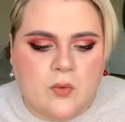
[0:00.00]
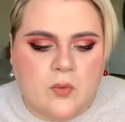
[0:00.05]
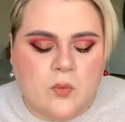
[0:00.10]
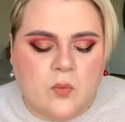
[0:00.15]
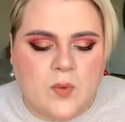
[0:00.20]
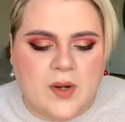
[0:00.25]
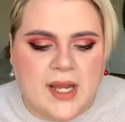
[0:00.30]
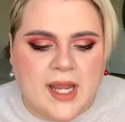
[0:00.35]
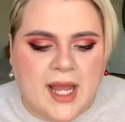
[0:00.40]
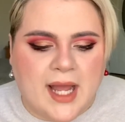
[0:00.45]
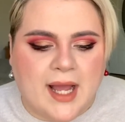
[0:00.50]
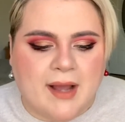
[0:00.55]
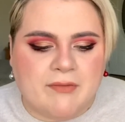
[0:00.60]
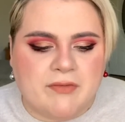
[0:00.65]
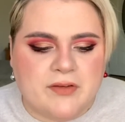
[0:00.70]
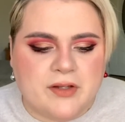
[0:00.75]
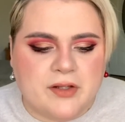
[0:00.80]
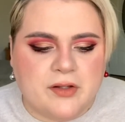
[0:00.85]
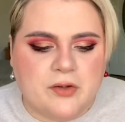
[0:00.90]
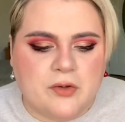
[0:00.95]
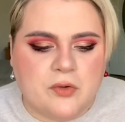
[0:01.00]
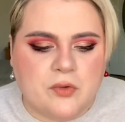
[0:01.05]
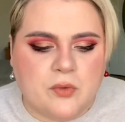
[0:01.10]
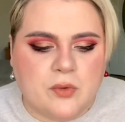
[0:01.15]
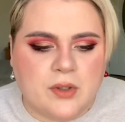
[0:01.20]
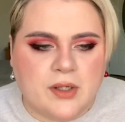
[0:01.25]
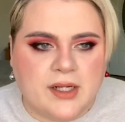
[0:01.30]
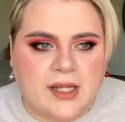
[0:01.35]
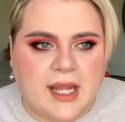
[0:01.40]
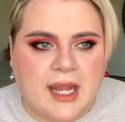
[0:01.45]
we have
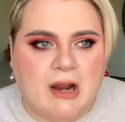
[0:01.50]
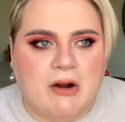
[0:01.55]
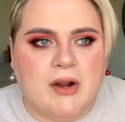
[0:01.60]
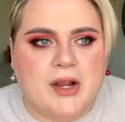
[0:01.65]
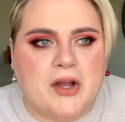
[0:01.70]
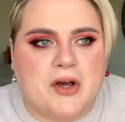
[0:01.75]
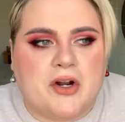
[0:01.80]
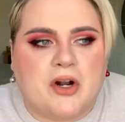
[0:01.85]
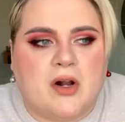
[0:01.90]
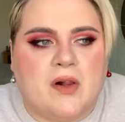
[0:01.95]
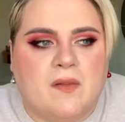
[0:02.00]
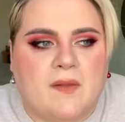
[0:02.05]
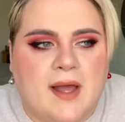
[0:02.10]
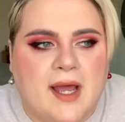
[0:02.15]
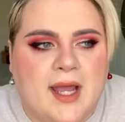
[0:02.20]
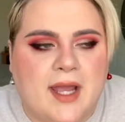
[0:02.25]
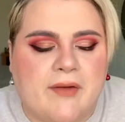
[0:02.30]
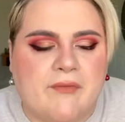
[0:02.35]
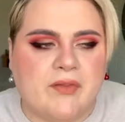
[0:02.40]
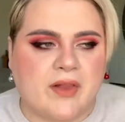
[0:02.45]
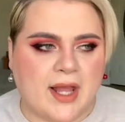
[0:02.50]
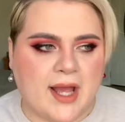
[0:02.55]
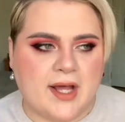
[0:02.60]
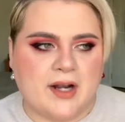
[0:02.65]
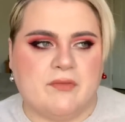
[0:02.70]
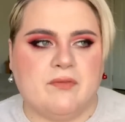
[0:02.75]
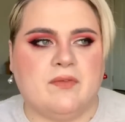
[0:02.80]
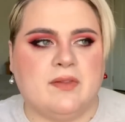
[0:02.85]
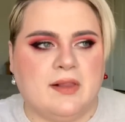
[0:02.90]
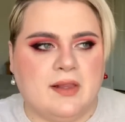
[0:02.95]
to carry on our lives out
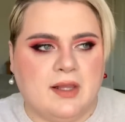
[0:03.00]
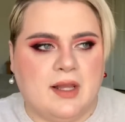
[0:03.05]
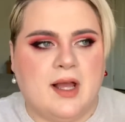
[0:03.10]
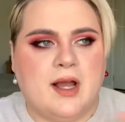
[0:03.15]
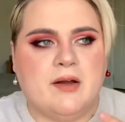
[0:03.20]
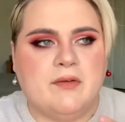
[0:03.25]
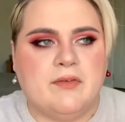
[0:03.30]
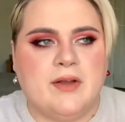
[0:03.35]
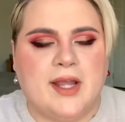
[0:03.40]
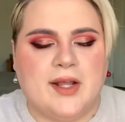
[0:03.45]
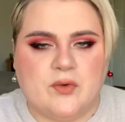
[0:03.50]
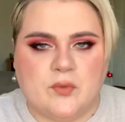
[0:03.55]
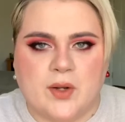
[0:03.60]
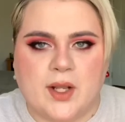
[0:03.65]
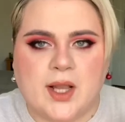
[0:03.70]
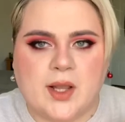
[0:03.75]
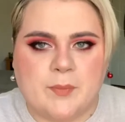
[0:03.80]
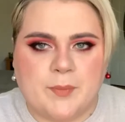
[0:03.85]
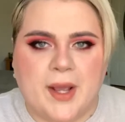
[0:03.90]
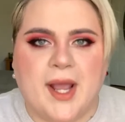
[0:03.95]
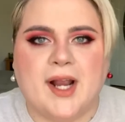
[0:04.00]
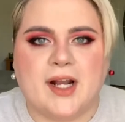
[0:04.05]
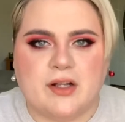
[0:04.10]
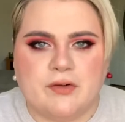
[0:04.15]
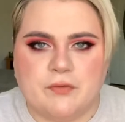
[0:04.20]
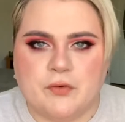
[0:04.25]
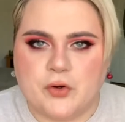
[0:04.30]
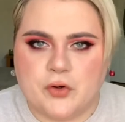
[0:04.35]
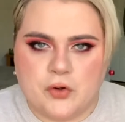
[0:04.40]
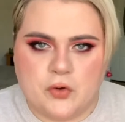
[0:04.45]
of love and respect
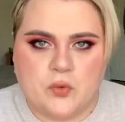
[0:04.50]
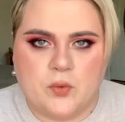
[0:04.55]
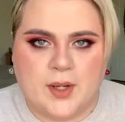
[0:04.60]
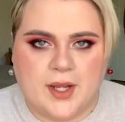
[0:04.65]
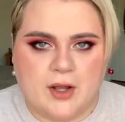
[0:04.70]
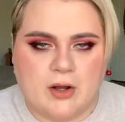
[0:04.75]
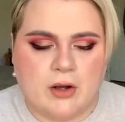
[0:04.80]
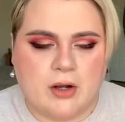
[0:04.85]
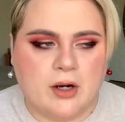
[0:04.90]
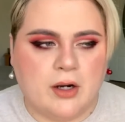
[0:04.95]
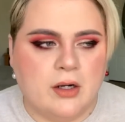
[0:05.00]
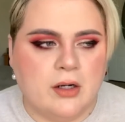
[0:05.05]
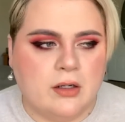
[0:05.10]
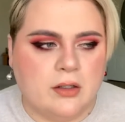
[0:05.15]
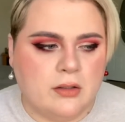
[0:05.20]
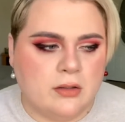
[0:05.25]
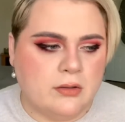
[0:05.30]
for who we are.